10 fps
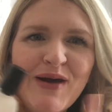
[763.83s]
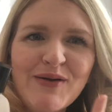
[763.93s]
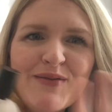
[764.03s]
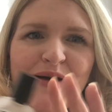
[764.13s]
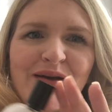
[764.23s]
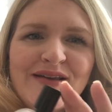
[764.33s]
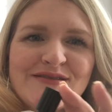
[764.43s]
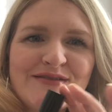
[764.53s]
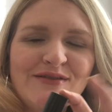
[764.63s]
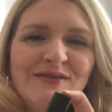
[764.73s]
better about
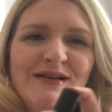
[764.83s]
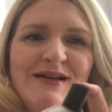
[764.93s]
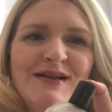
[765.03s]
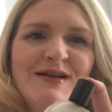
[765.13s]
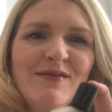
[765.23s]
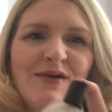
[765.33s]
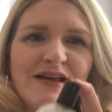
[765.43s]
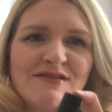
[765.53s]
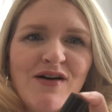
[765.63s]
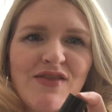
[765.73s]
it. So when
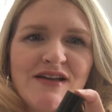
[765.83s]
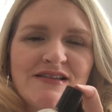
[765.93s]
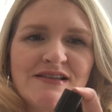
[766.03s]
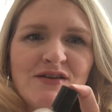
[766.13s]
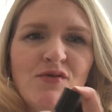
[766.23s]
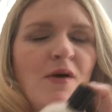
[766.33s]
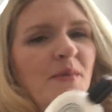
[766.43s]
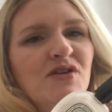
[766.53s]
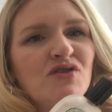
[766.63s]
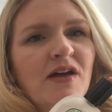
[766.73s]
I saw this, I said, oh, I'm
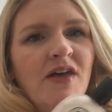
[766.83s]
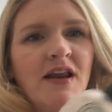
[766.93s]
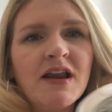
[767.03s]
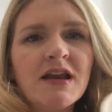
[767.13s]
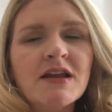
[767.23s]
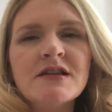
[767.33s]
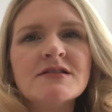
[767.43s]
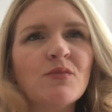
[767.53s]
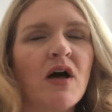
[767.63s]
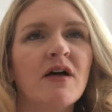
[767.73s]
gonna try that. And it
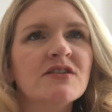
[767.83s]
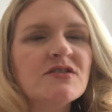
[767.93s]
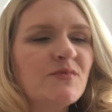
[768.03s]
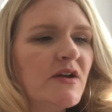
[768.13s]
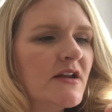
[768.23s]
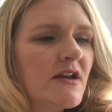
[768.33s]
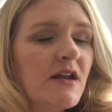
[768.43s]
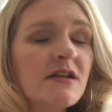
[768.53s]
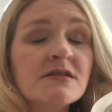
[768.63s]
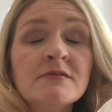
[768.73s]
is, well, I just sprayed it and
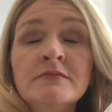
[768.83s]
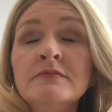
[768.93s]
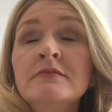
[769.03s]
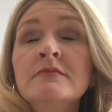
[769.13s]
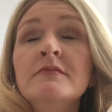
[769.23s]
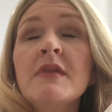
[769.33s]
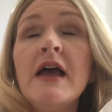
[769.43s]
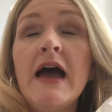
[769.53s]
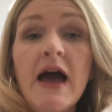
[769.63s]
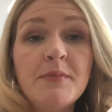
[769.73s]
it is
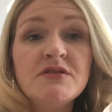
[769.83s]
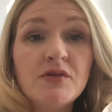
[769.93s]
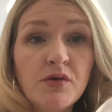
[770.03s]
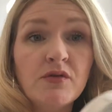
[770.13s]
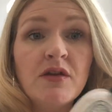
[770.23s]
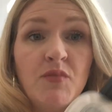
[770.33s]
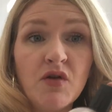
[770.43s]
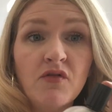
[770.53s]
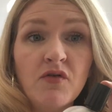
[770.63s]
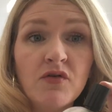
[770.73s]
absolutely
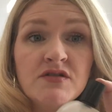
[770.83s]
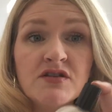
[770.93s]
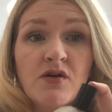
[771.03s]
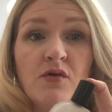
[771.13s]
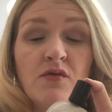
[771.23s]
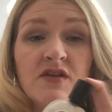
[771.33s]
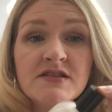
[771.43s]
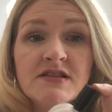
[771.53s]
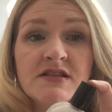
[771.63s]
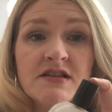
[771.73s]
beautiful. So
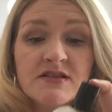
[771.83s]
this is a